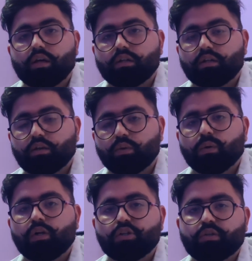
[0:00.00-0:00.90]
the
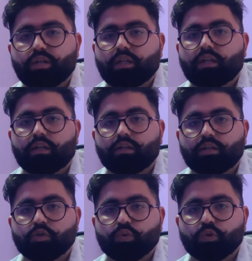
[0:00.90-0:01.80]
Google should tell
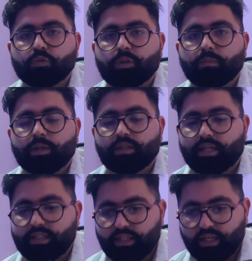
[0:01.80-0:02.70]
those people
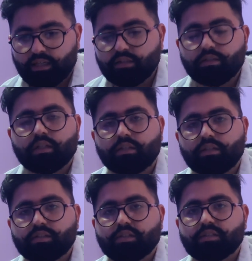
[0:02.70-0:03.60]
that yeah,
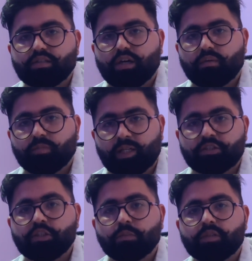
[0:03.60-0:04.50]
this is a
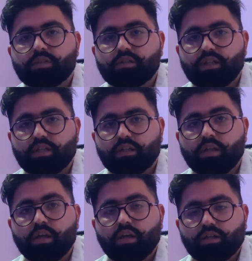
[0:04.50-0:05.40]
legit business and
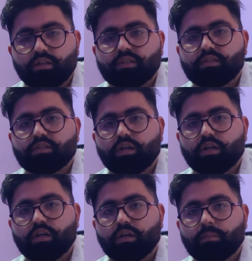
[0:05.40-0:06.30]
this is a